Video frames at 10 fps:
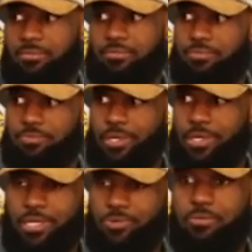Pretty
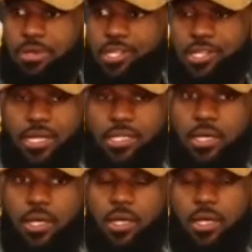much we missed shots.
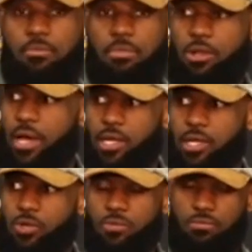Melo had a
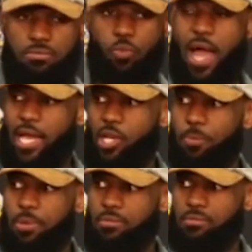wide
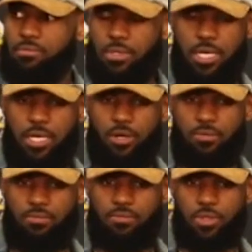
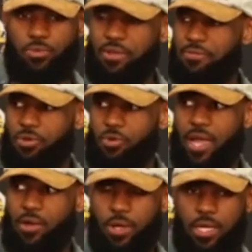open 3 from the
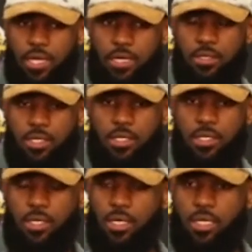right wing.
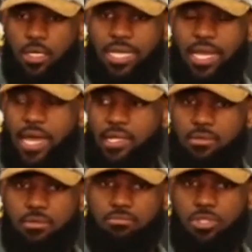Leak had
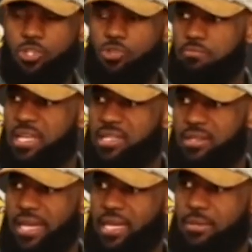2 missed
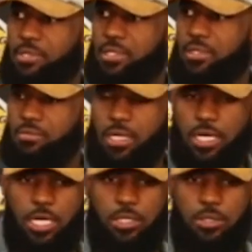layups.
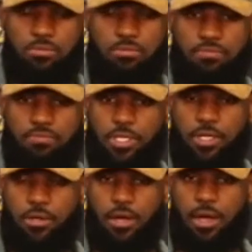You
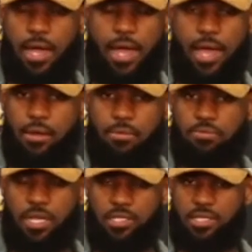know, I had
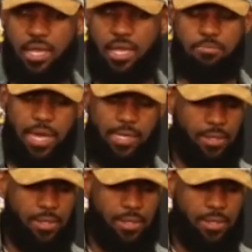a step back,